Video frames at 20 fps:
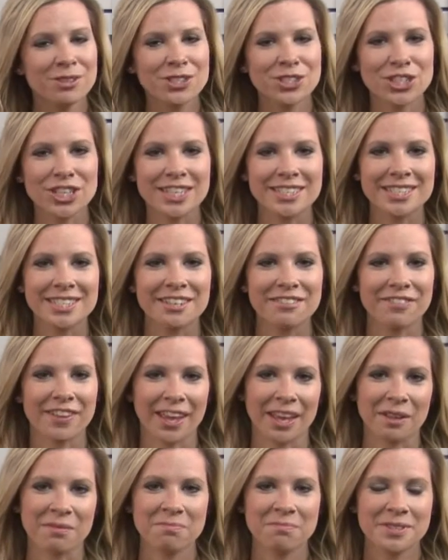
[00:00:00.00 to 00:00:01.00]
to
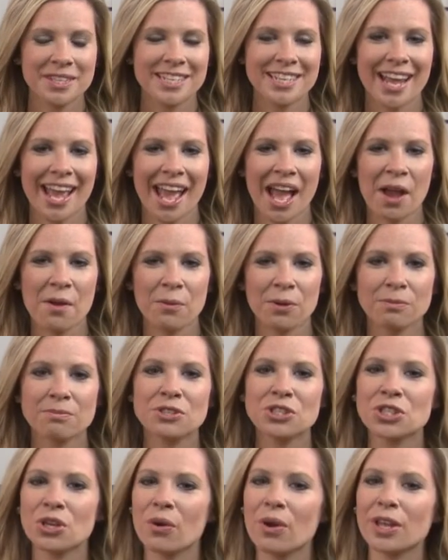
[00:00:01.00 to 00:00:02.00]
GTV. Today I will be
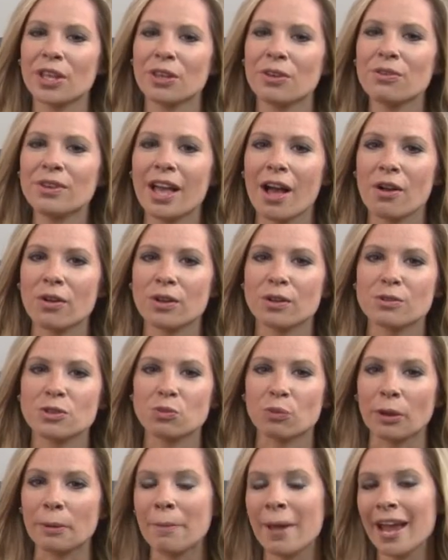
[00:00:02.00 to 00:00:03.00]
showing you
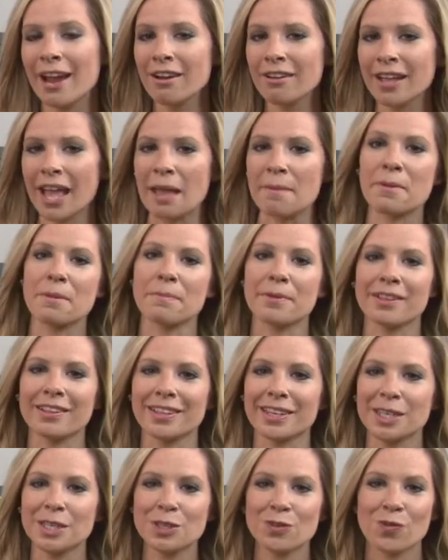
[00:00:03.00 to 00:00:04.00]
Galco's repair
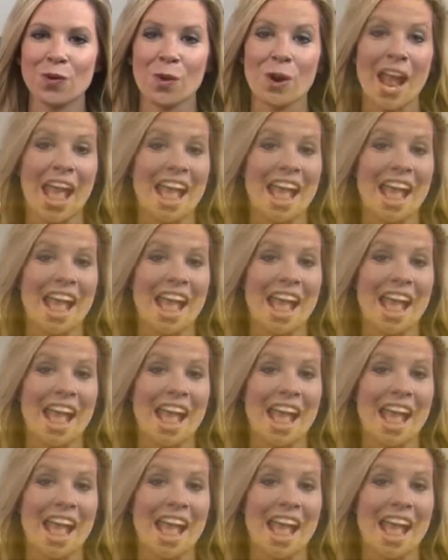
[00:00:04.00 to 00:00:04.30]
capabilities for